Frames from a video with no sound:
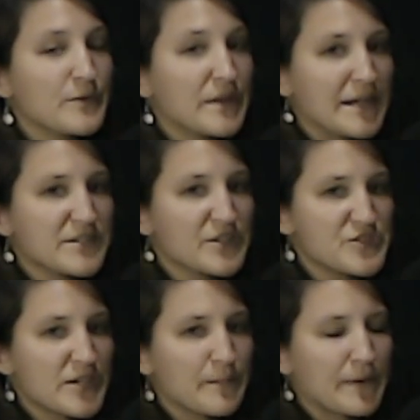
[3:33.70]

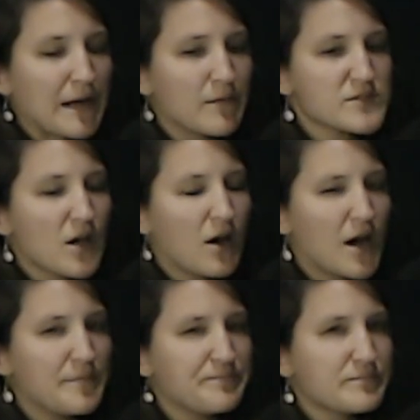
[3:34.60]
internship, and I was
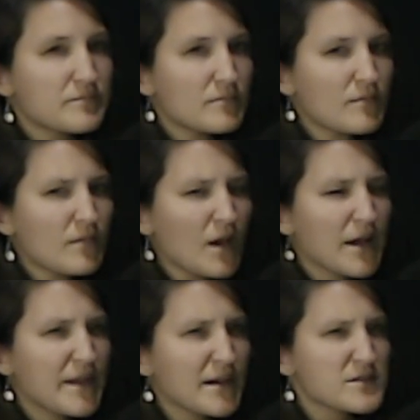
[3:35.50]
gone, I
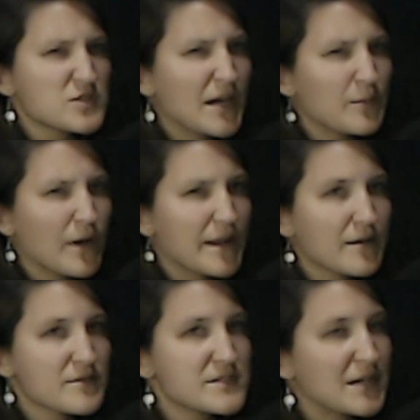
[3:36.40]
think it
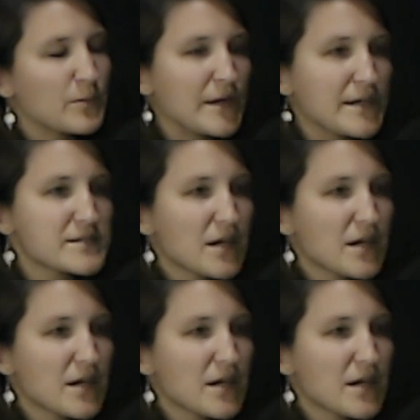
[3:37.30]
was 10 weeks.